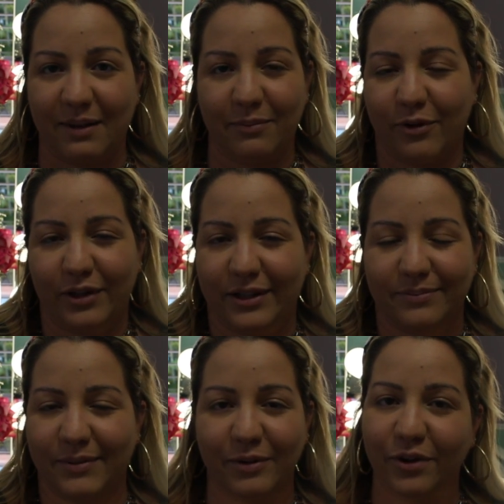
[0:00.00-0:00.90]
I'm
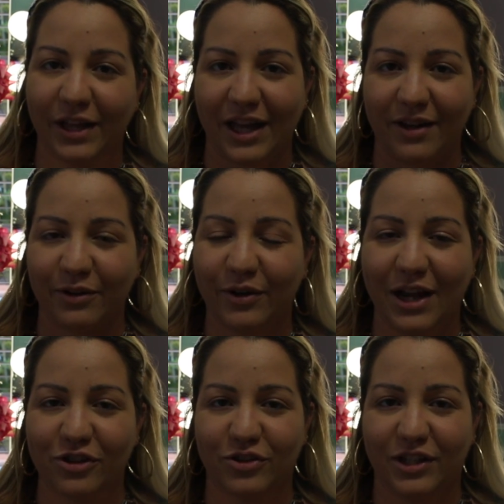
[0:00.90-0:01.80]
going
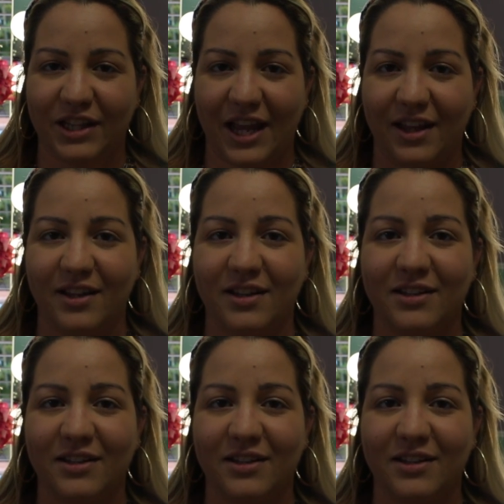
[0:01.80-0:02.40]
out during the day.